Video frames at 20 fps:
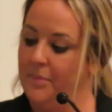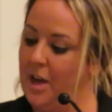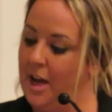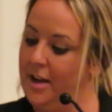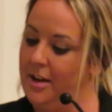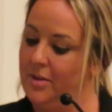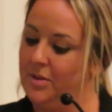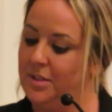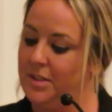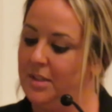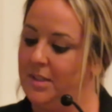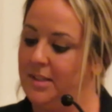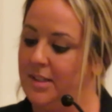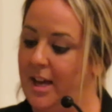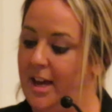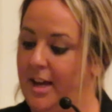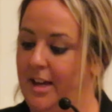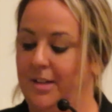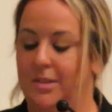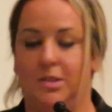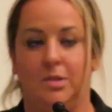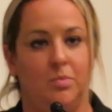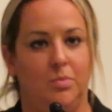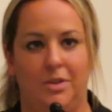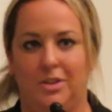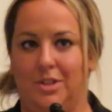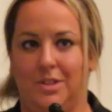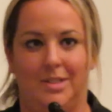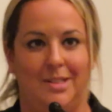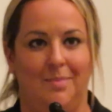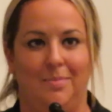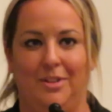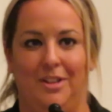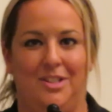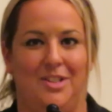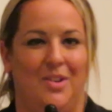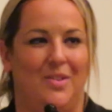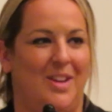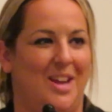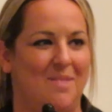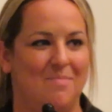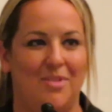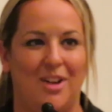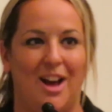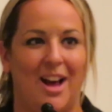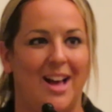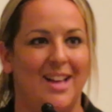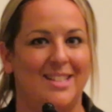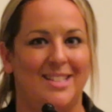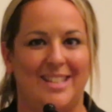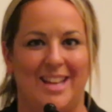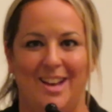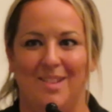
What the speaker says: I used to say, we just simply donate bras,